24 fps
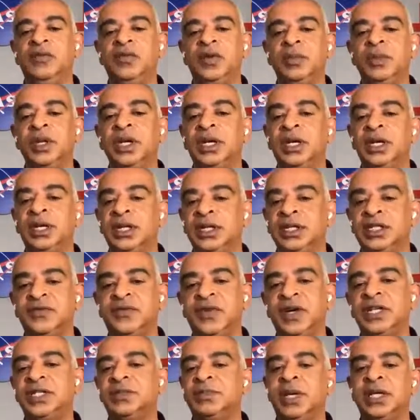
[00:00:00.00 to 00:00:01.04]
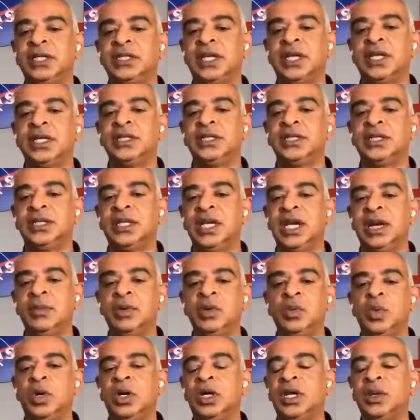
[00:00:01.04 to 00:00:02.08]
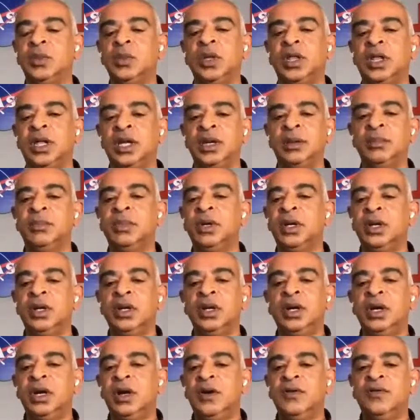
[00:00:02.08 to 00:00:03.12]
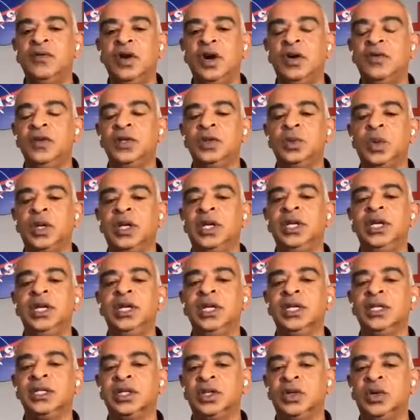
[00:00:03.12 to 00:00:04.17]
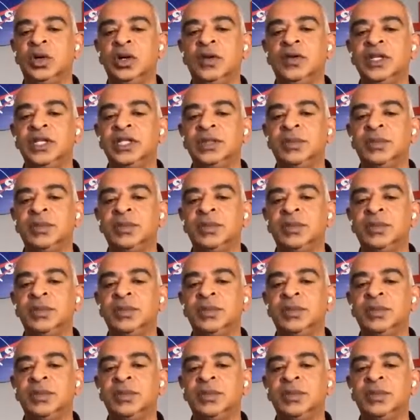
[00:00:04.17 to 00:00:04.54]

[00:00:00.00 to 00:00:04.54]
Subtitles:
from the French Space Agency, I've been working with him for over 20 years on all of